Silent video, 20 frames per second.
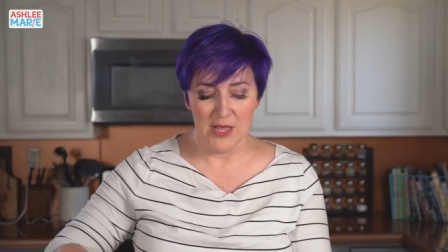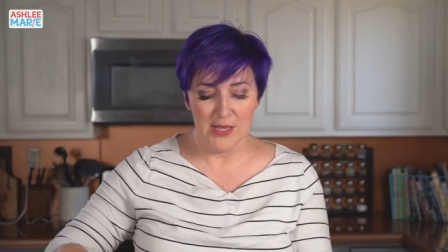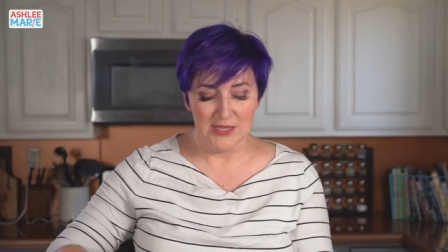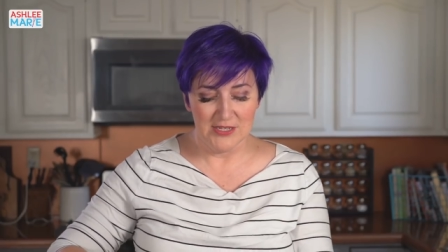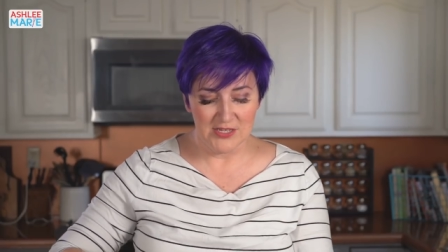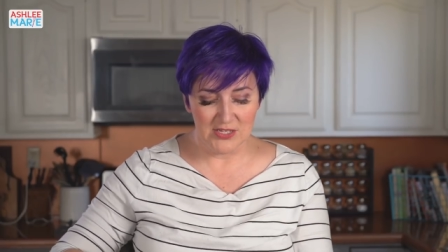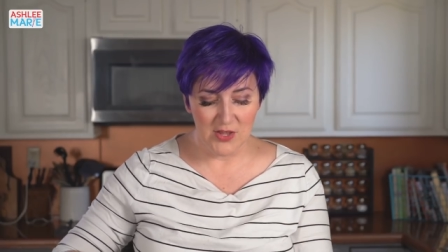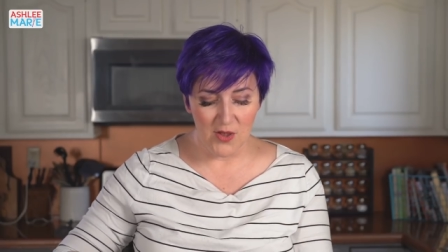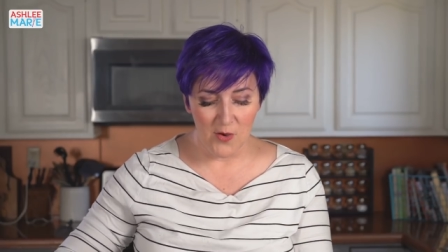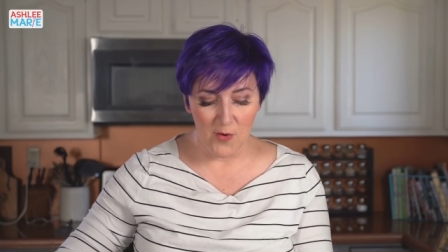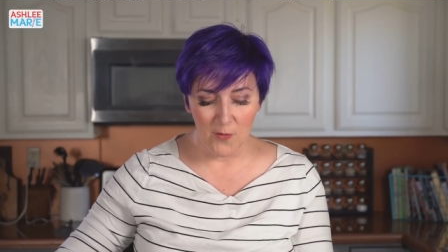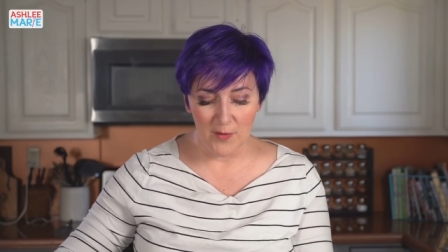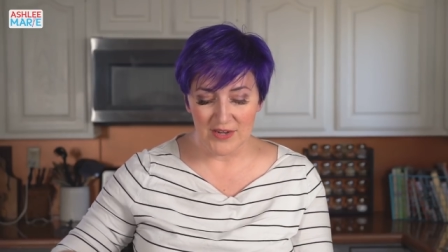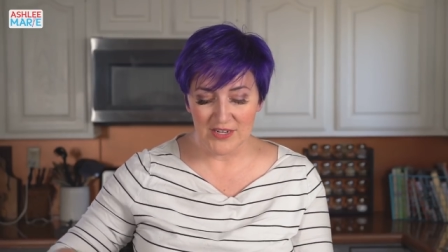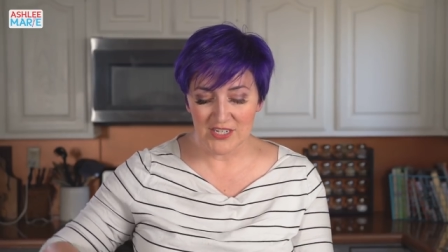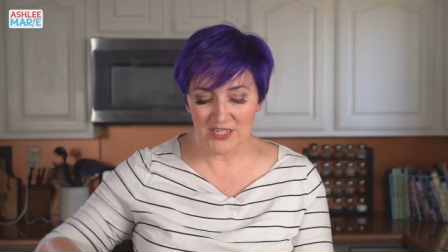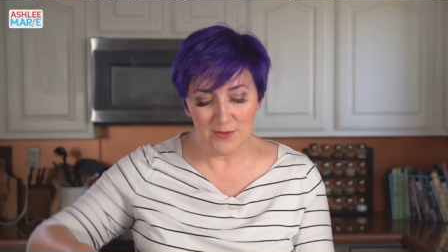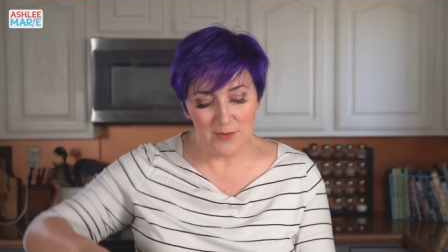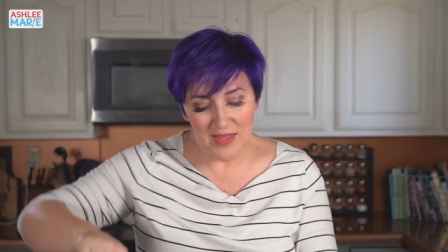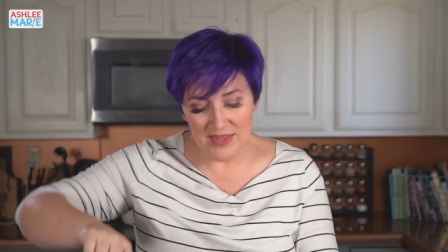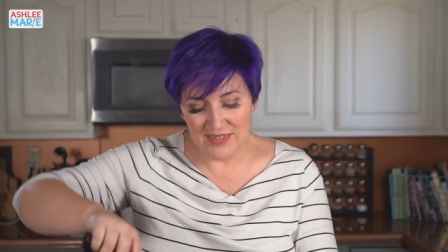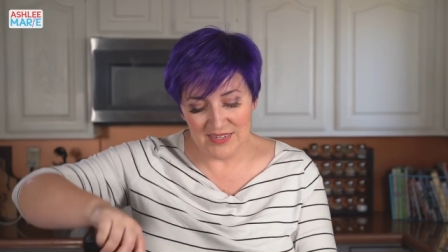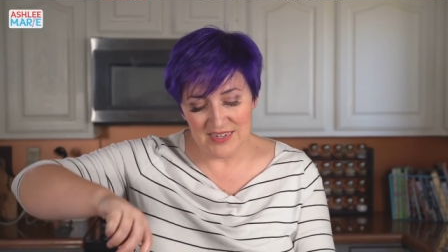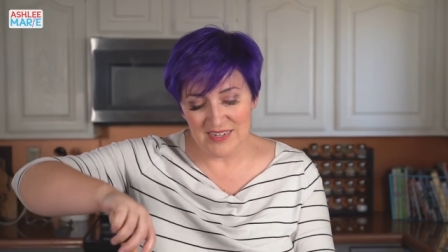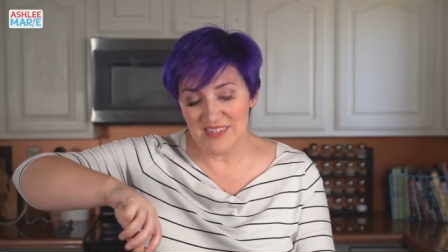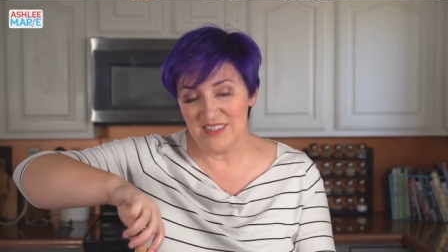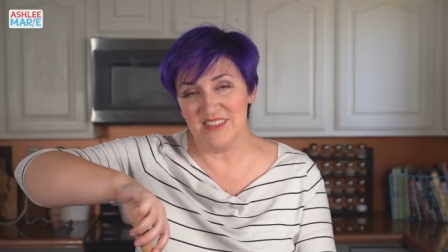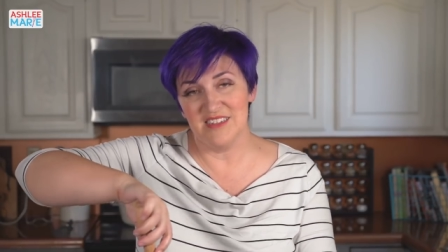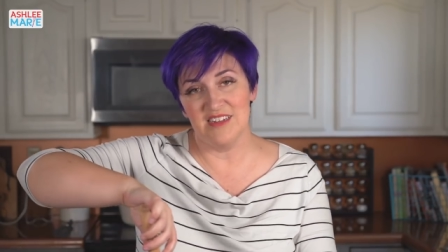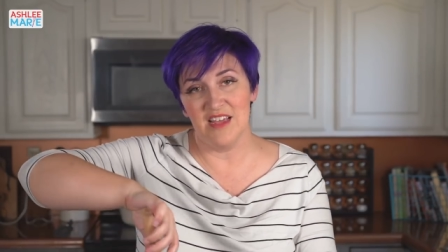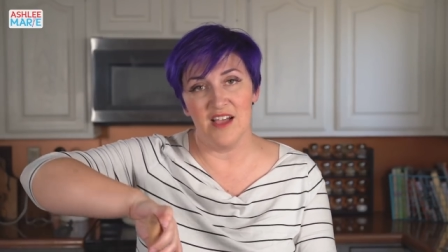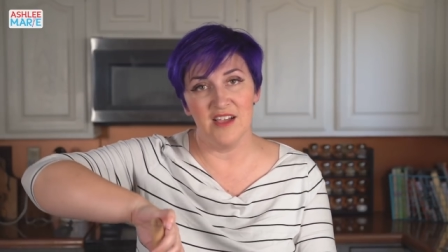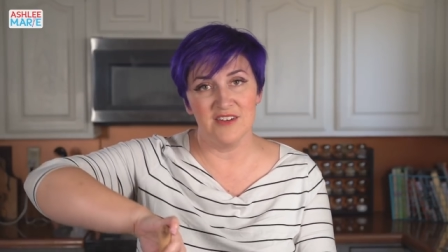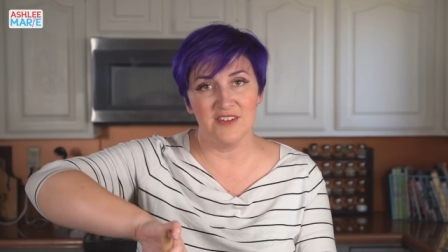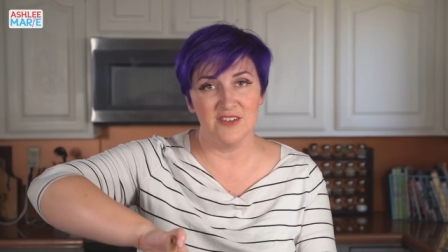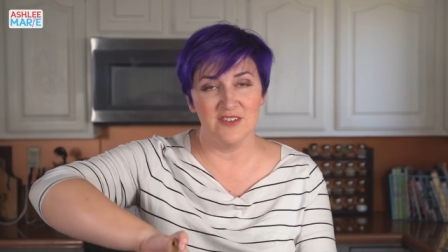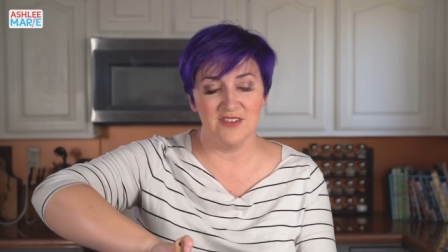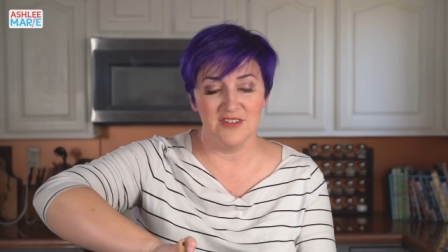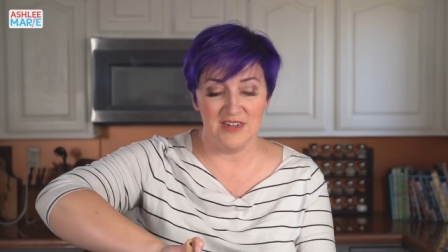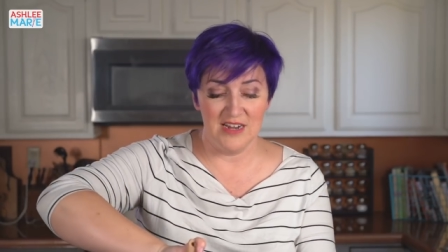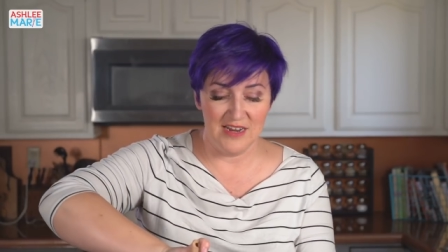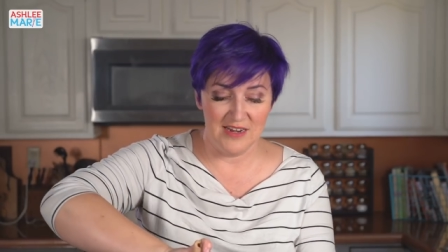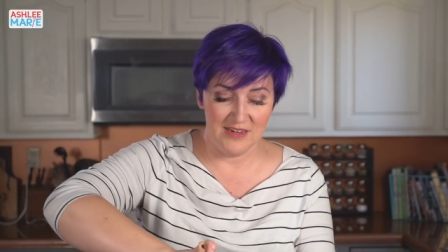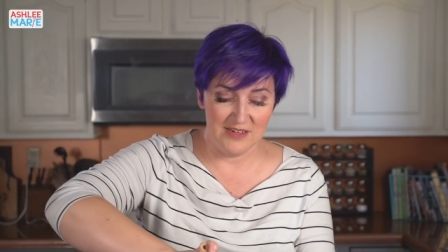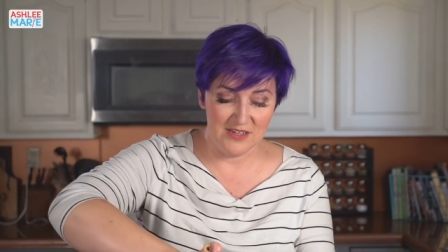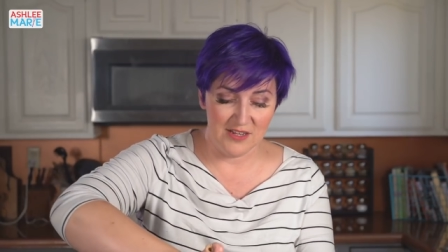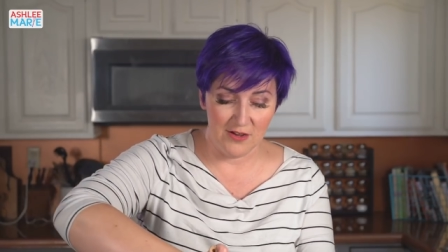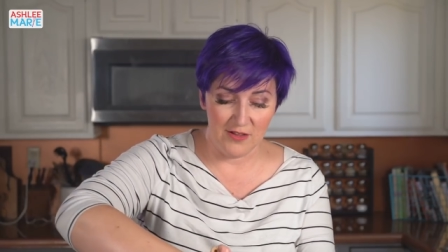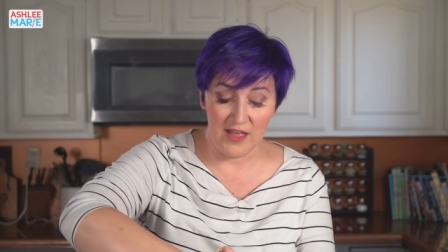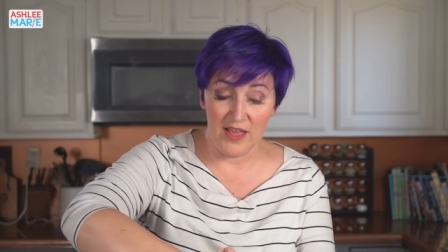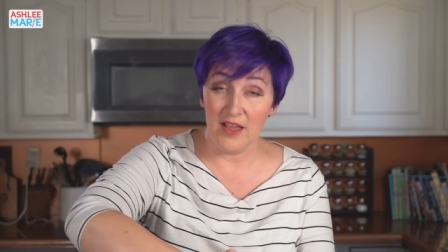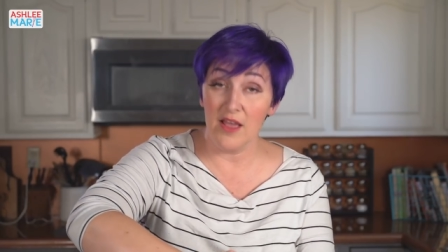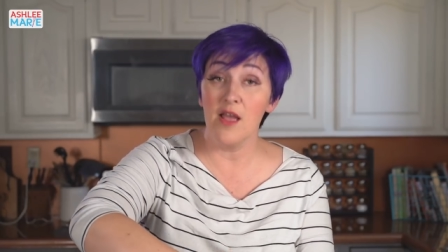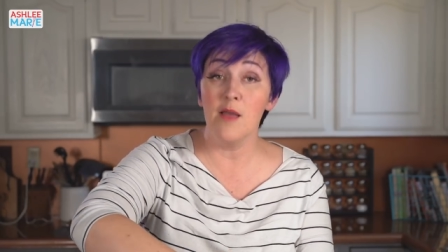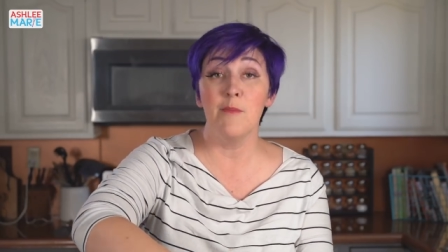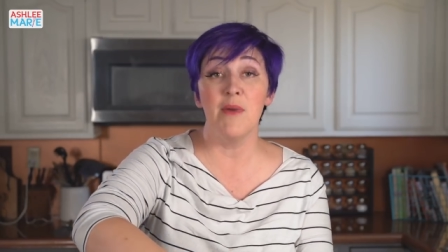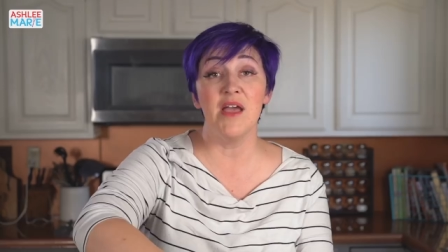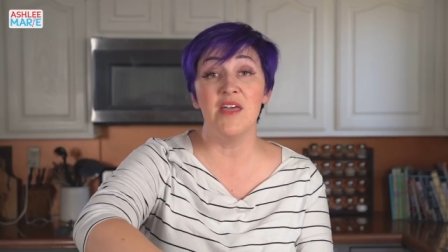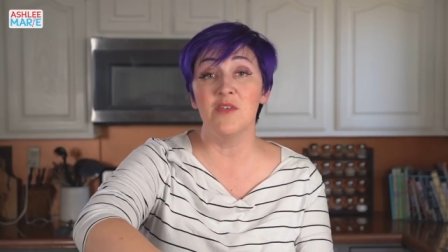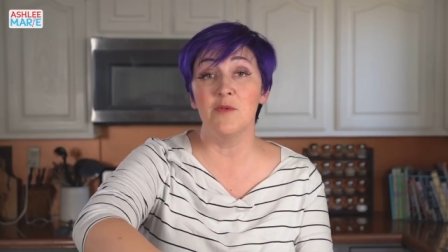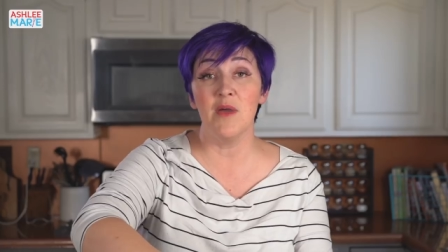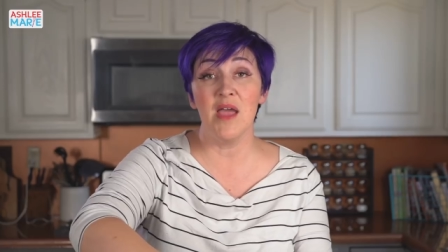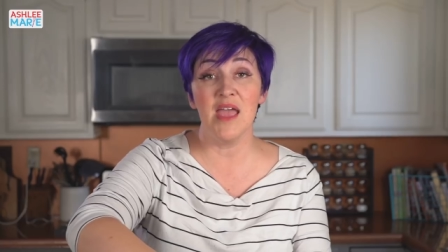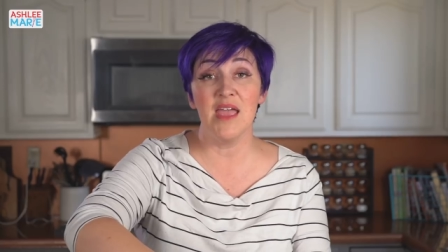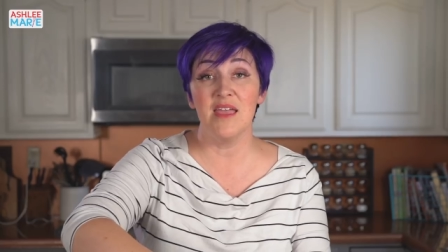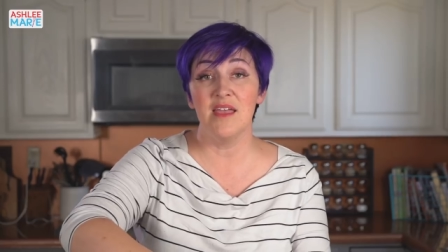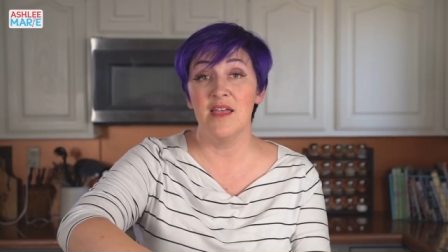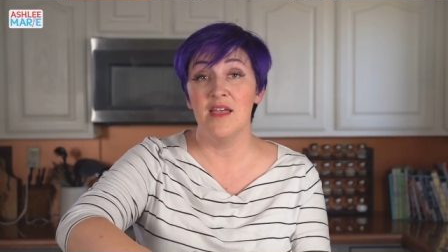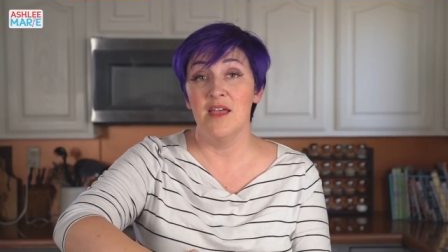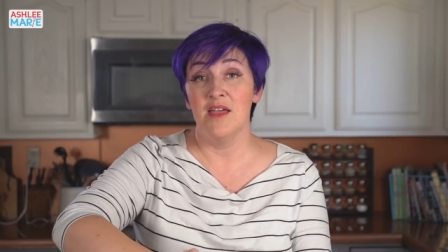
So when she went into the doctor and they're like, hey, by the way,